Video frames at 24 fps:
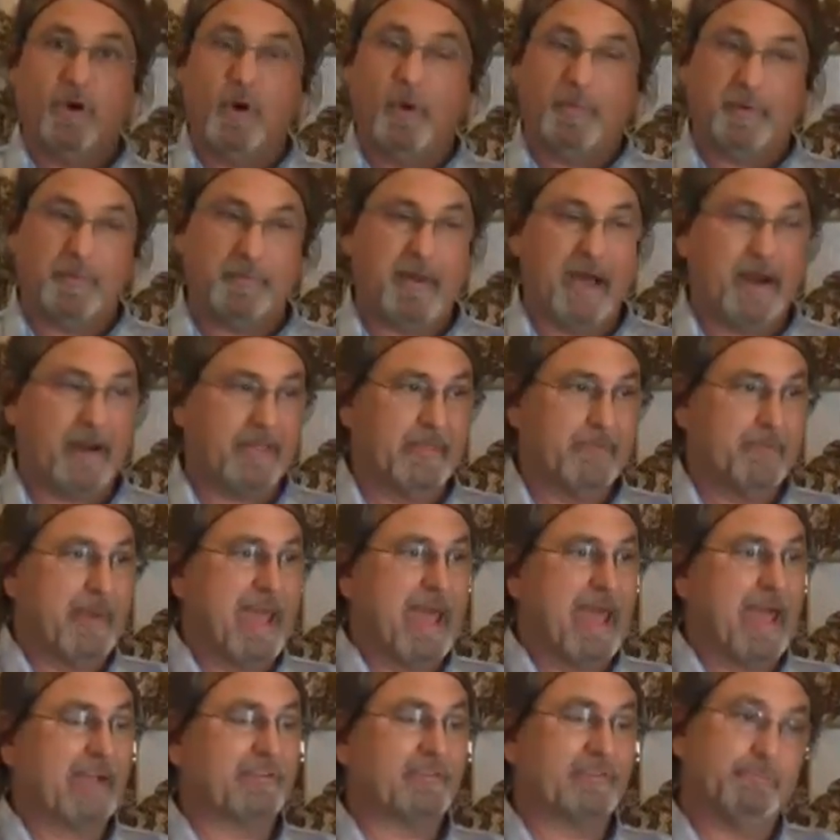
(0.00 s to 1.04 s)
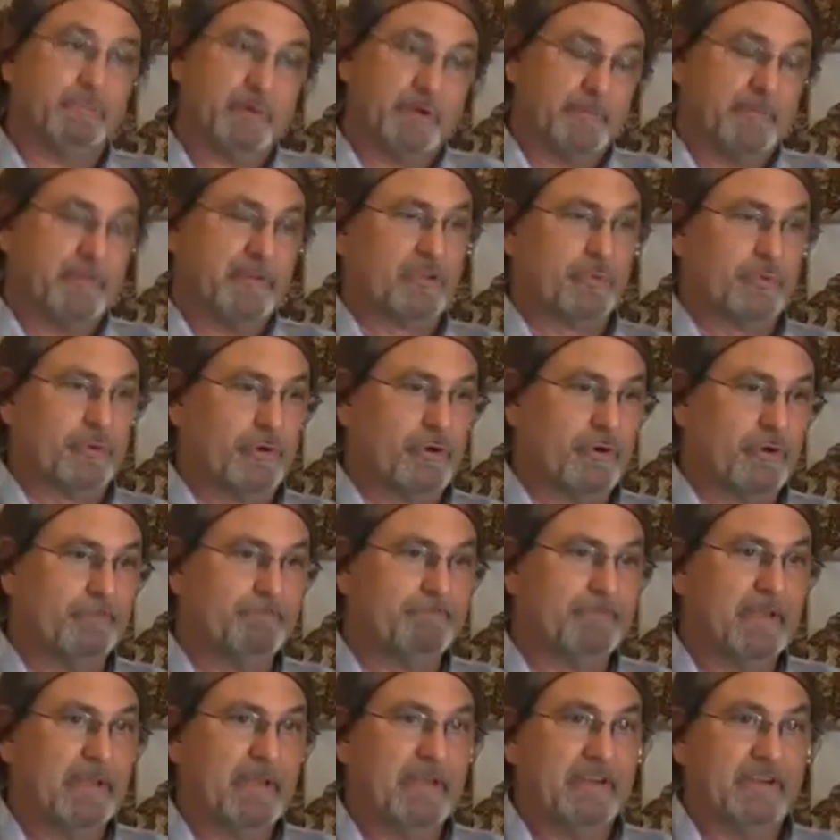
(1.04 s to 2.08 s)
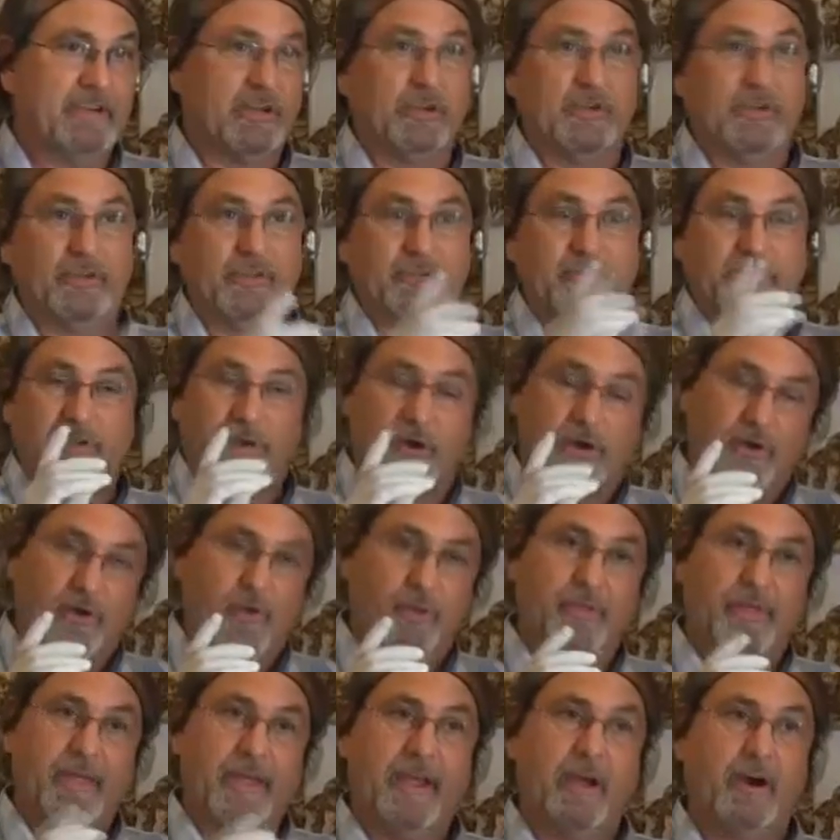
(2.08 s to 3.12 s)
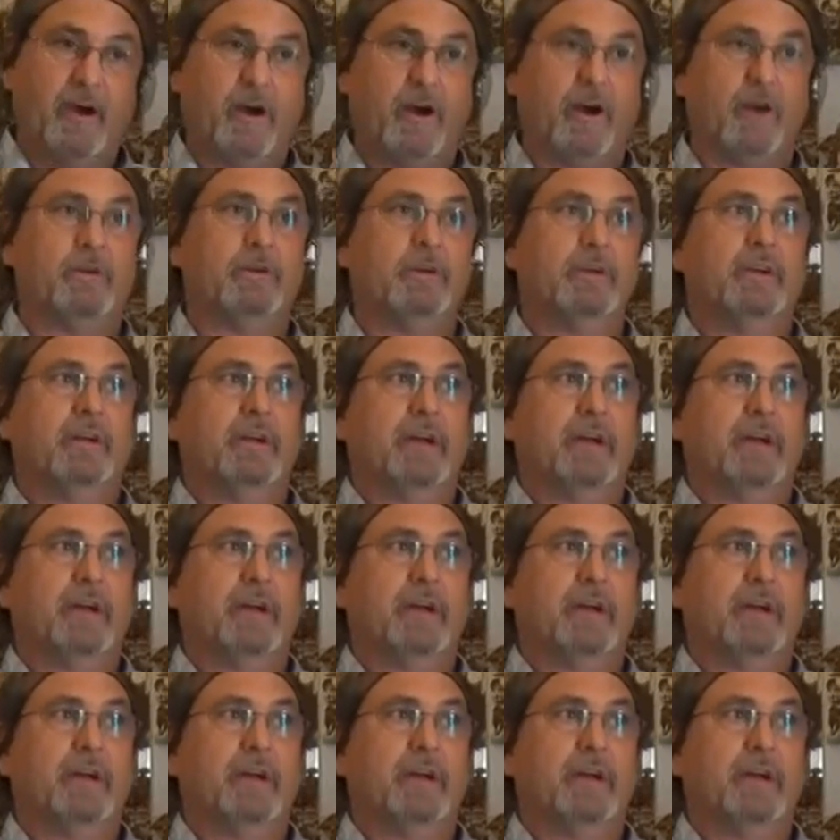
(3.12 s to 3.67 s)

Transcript: open them out of the bags and put them in the room till they are,